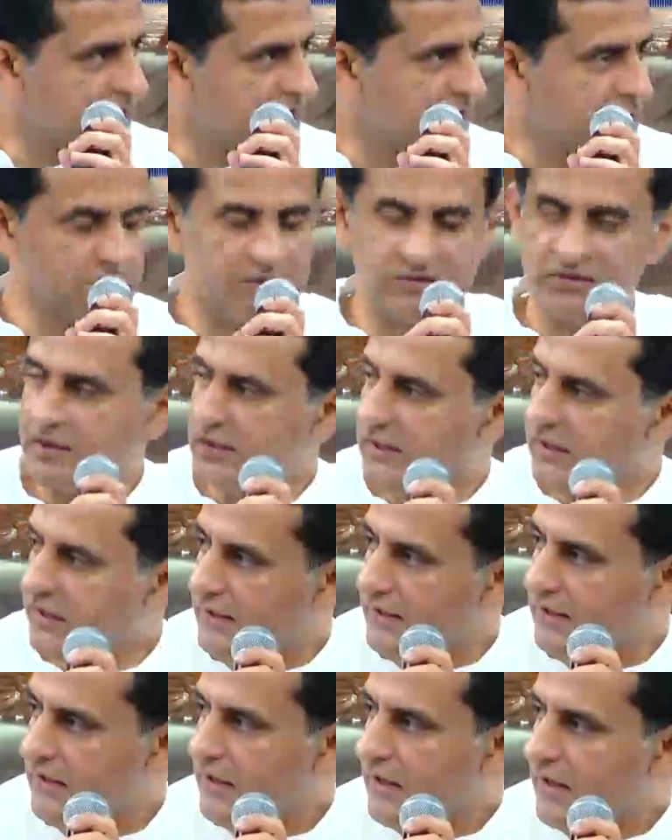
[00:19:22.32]
especially,
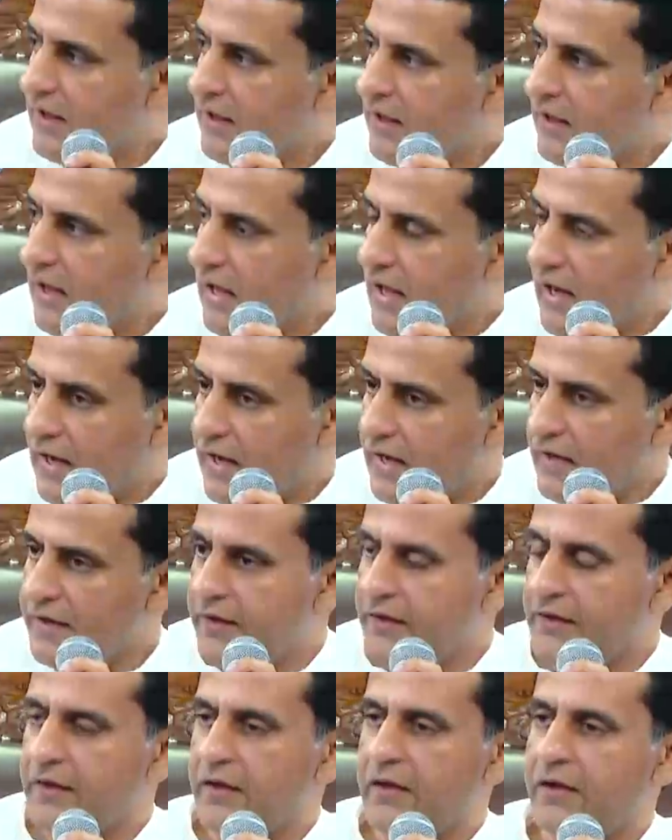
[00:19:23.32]

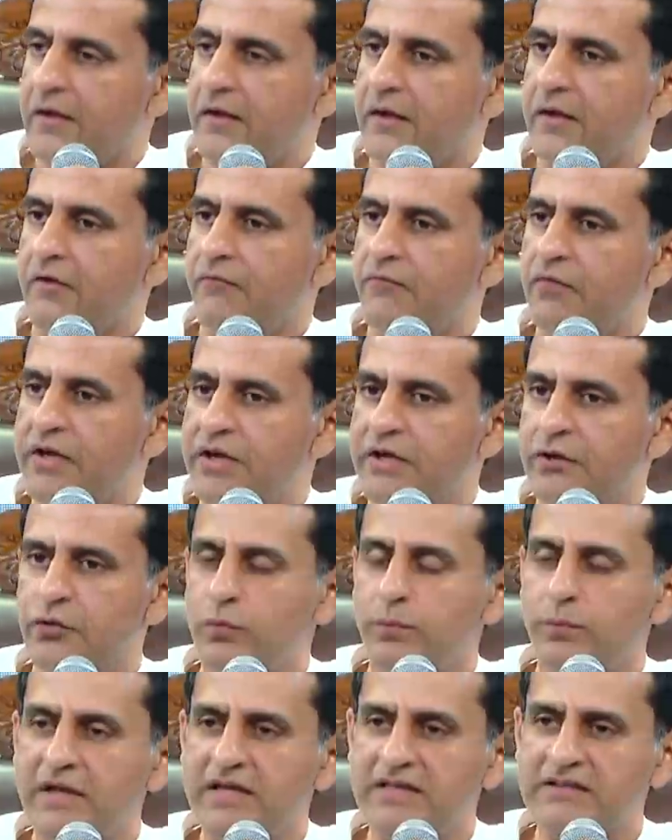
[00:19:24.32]
and we need
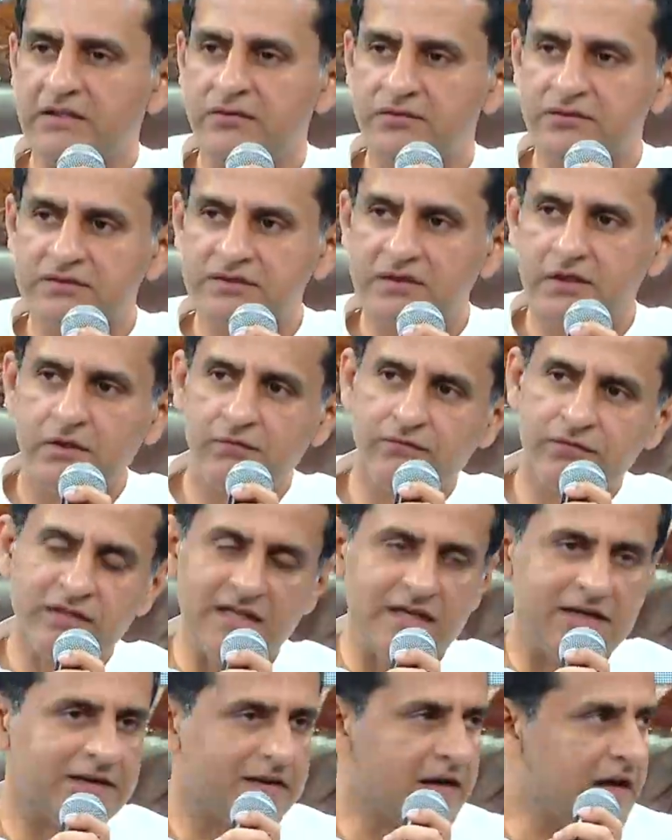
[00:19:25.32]
to place ourselves in
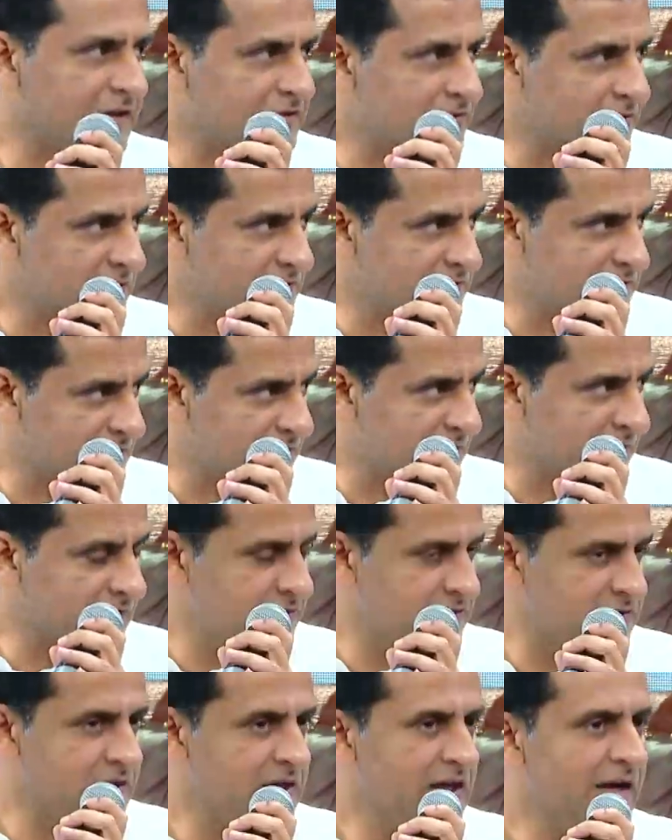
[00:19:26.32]
the international
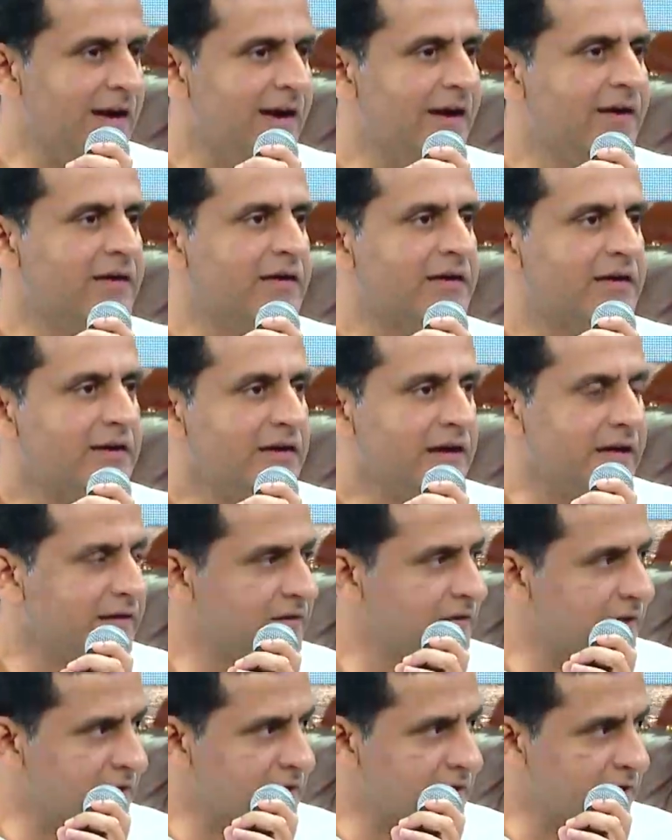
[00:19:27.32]
stage and
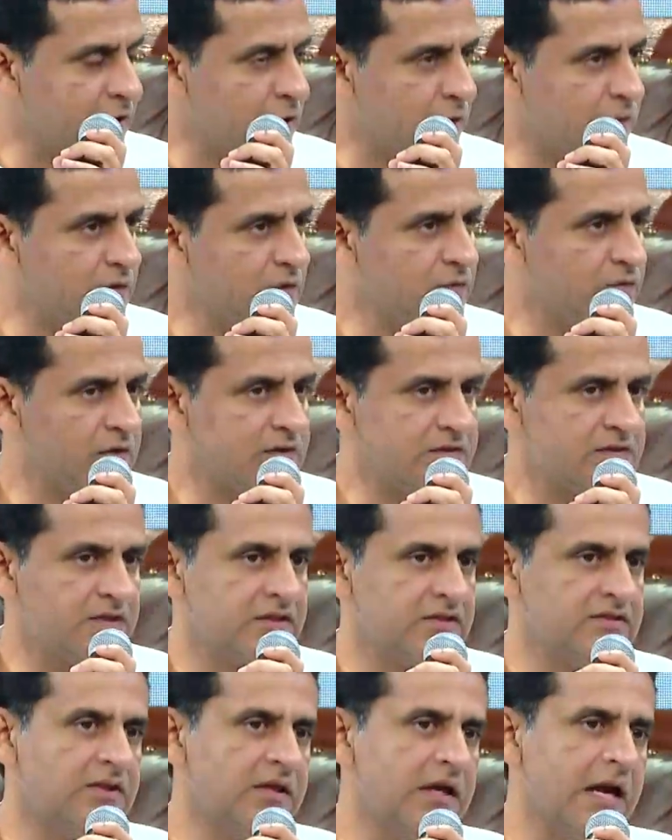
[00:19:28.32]
create that kind of
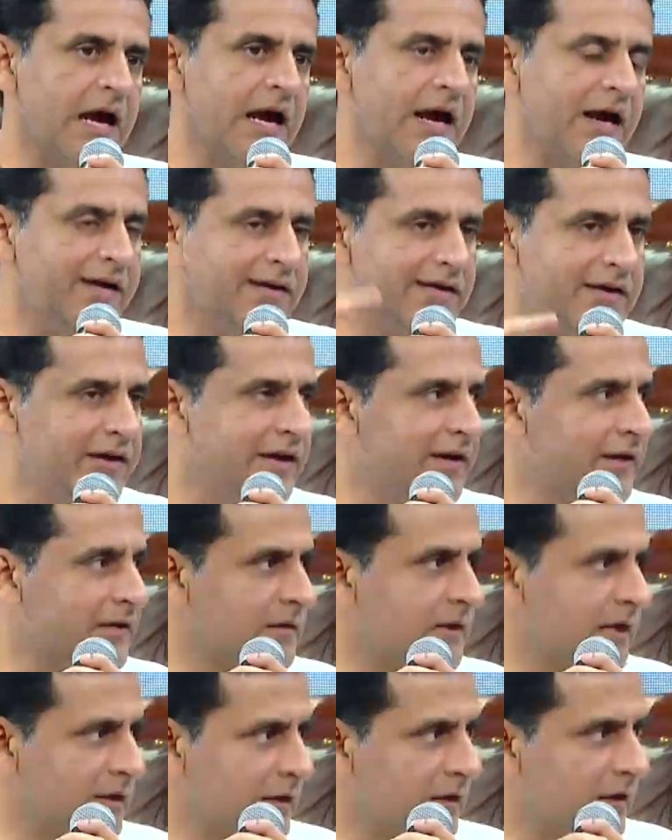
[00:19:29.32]
infrastructure and
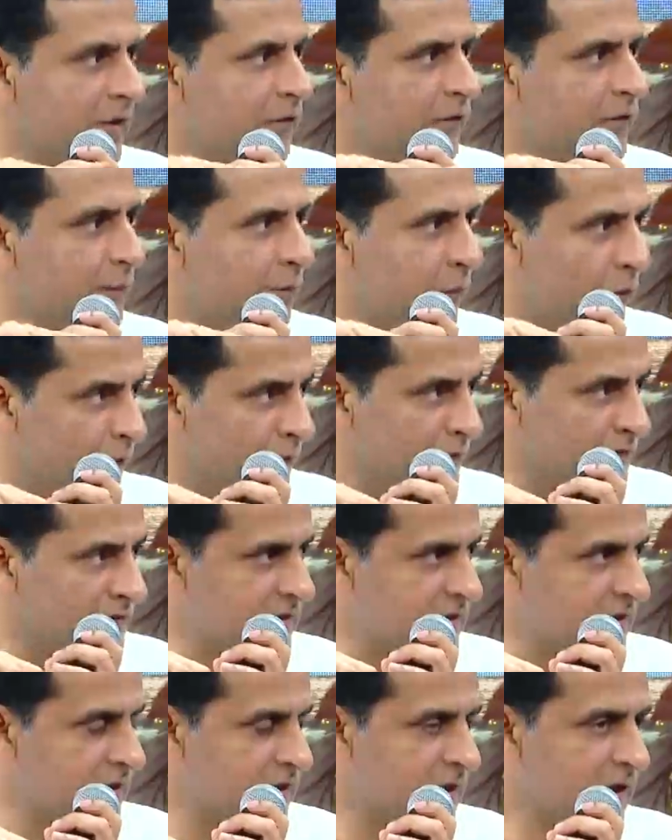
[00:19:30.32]
create that kind of a
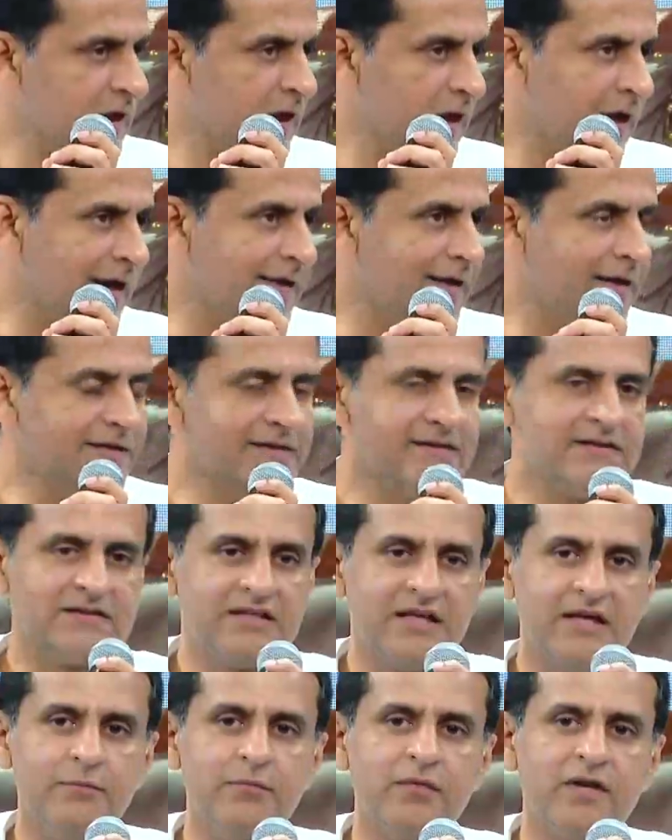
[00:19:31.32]
policy. And at the
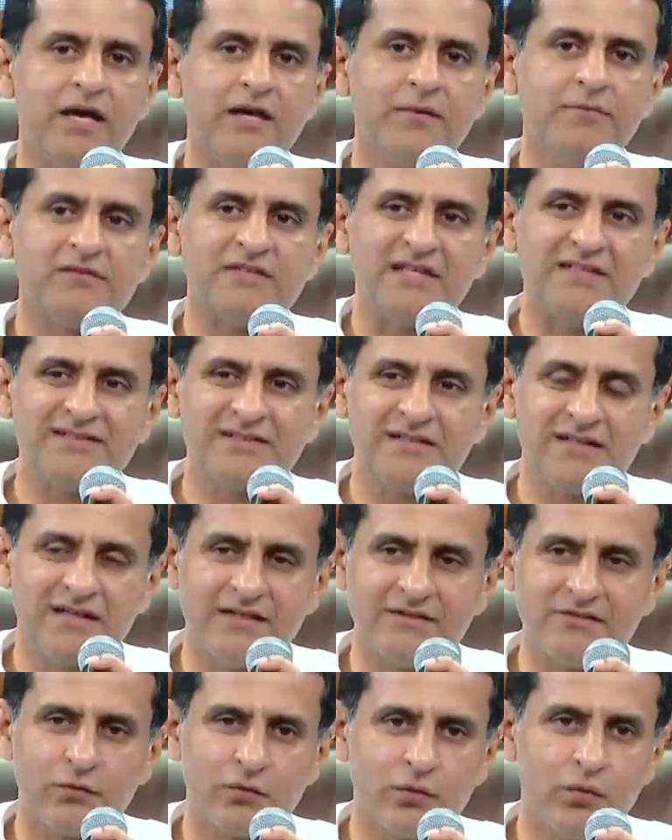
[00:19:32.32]
same time,
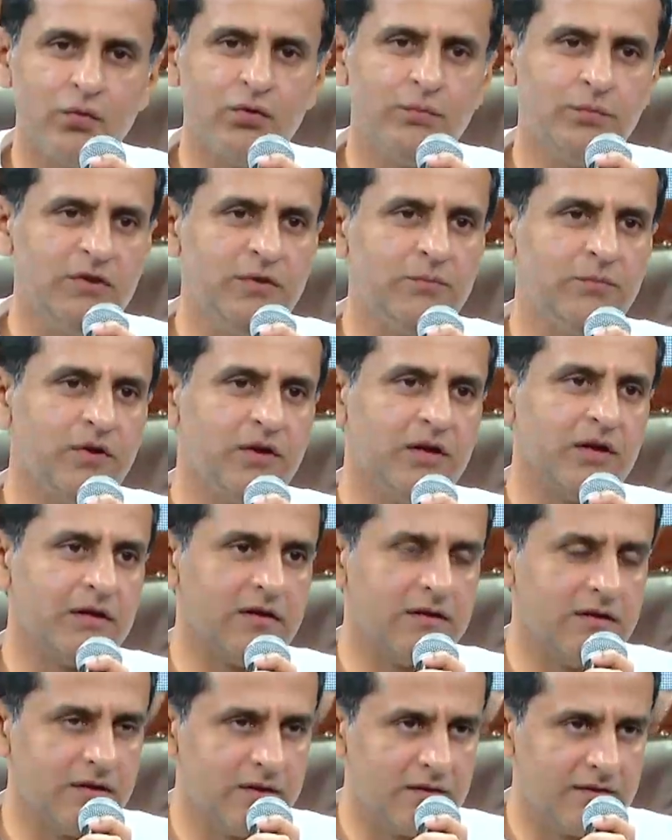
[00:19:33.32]
sensitize our own people.
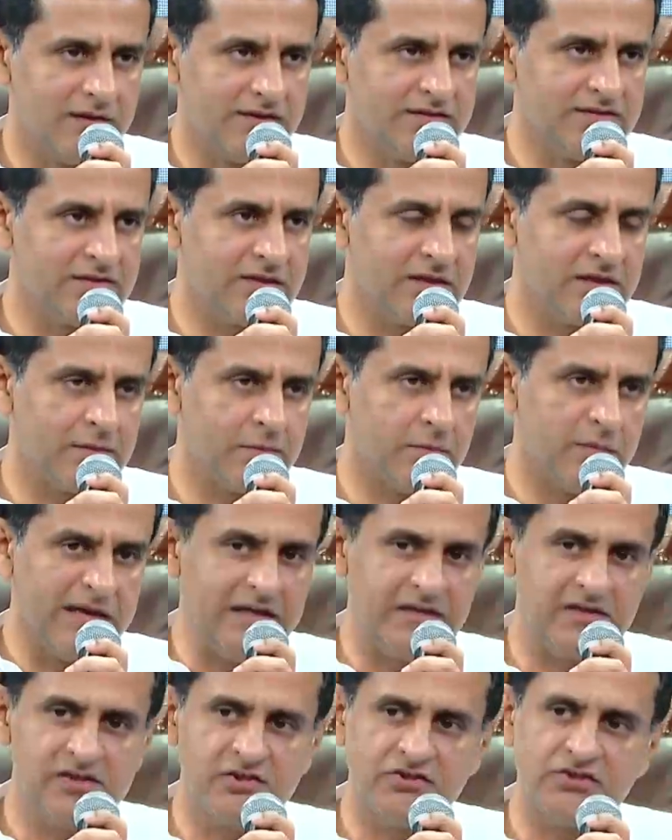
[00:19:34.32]
That's the
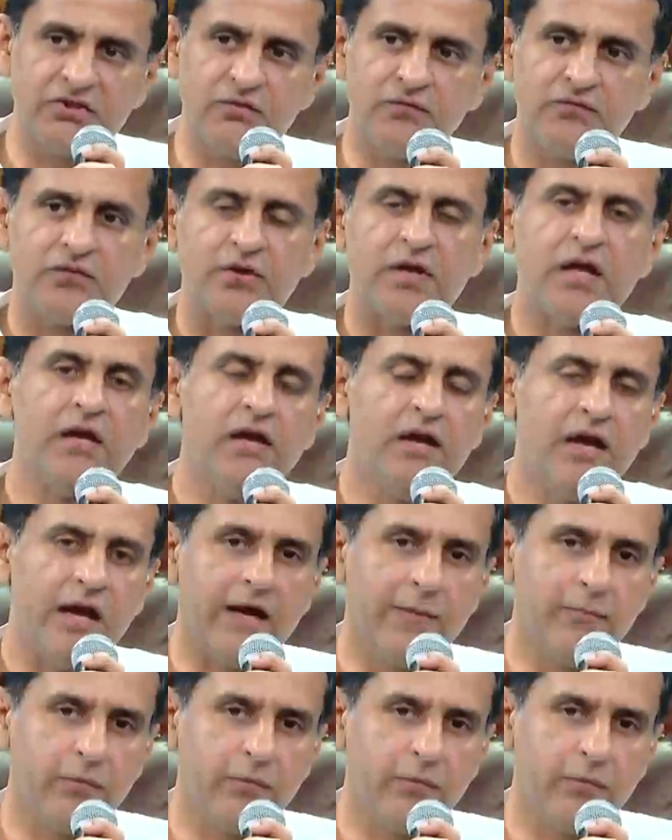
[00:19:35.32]
mental shift I'm